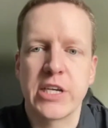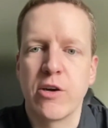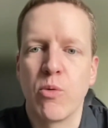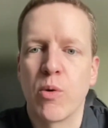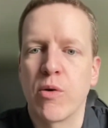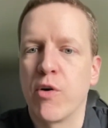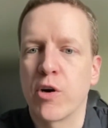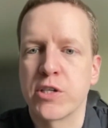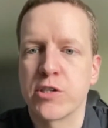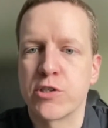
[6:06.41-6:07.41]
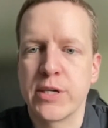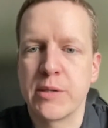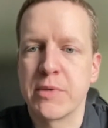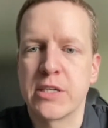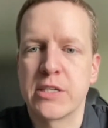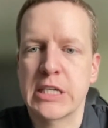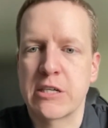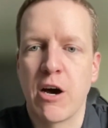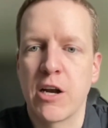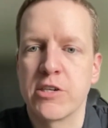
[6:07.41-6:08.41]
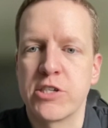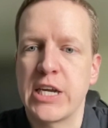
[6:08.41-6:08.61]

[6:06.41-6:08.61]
or water treatment technology.